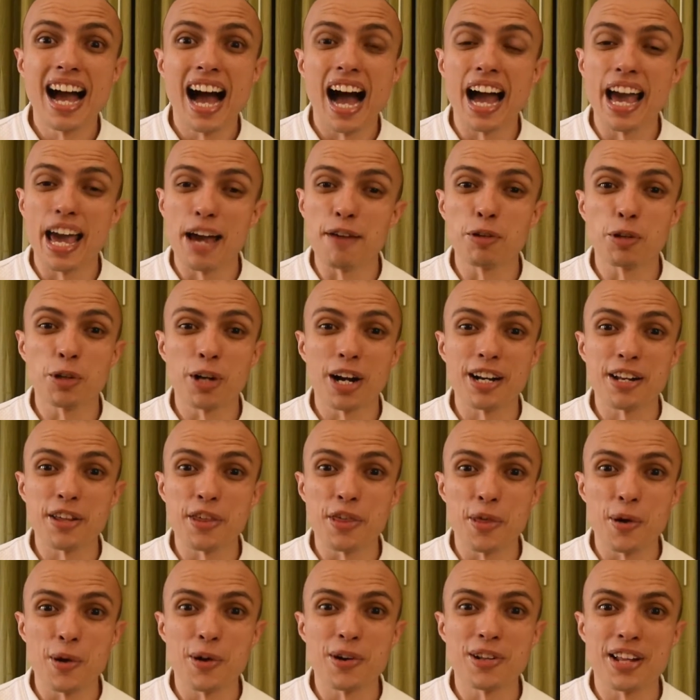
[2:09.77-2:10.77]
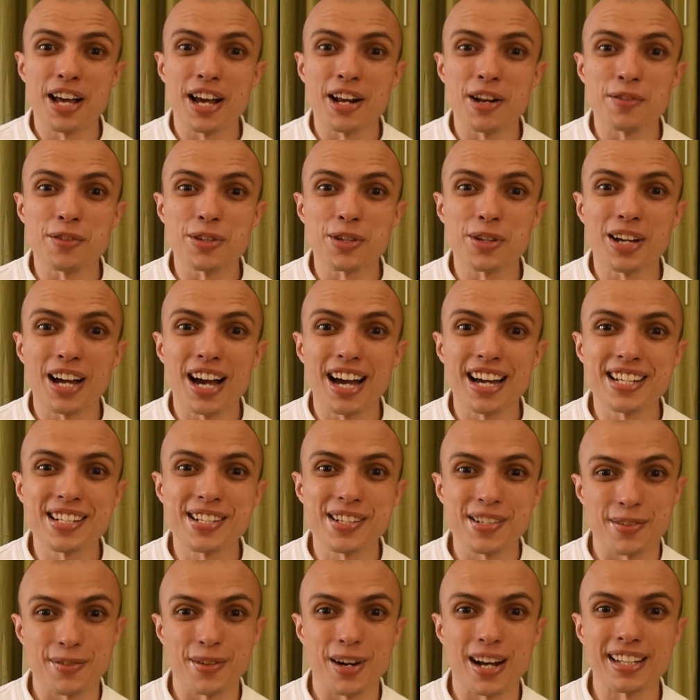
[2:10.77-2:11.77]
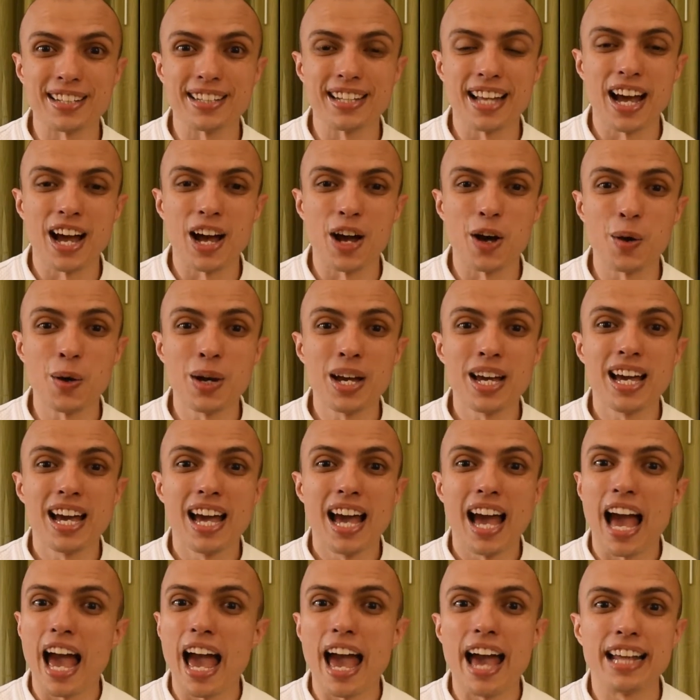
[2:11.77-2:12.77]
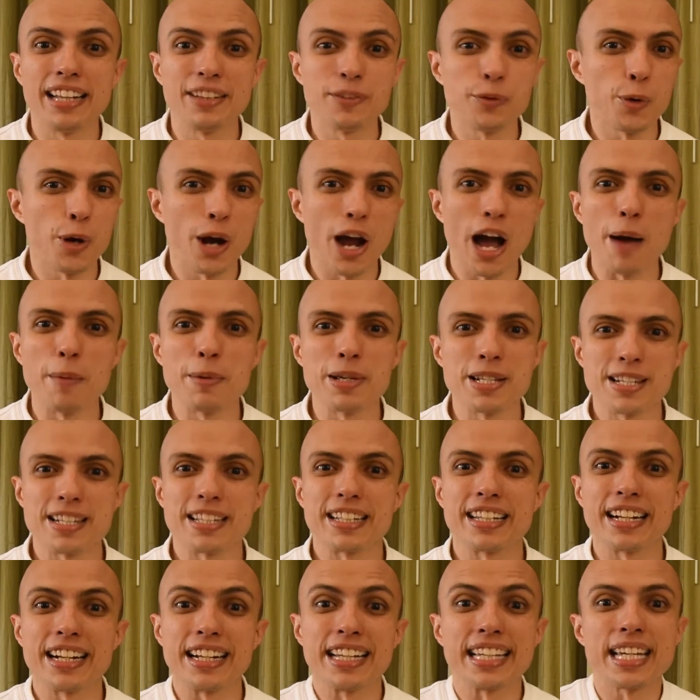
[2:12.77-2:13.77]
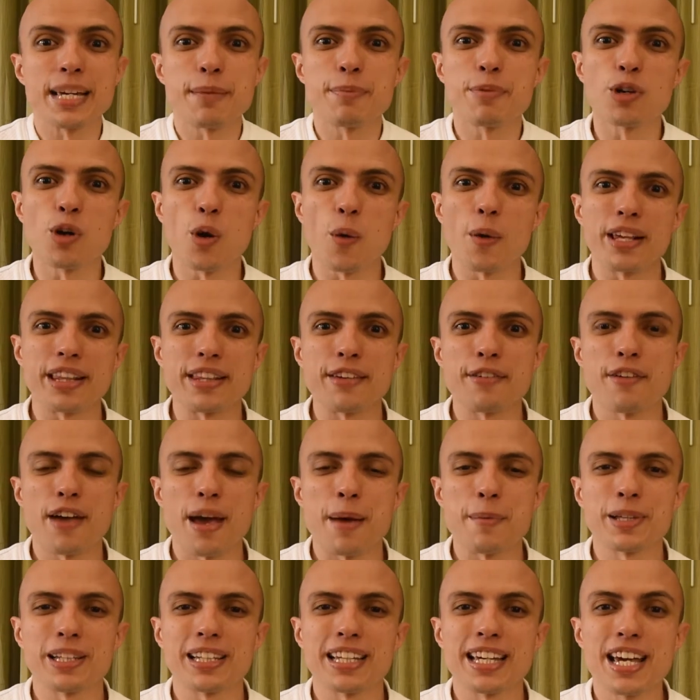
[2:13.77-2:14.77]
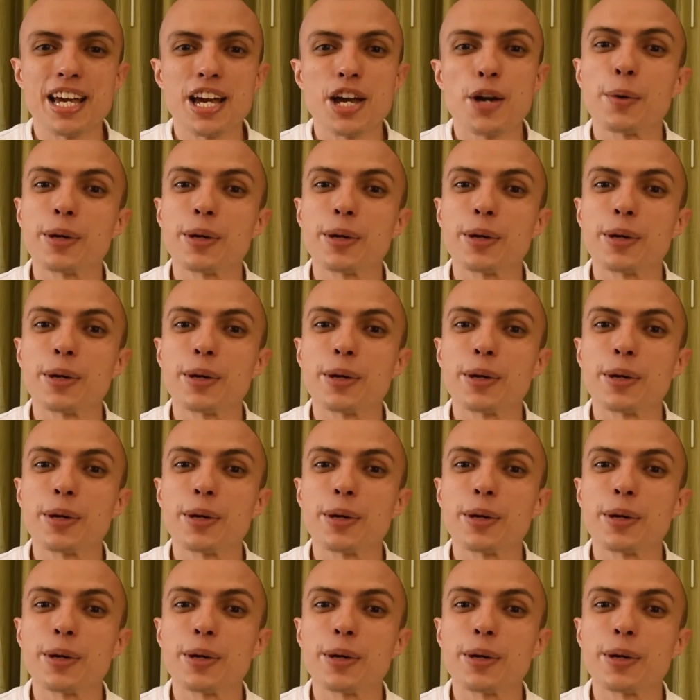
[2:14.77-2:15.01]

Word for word: I have already 39 of you guys right now, and we're obviously gonna keep growing the family.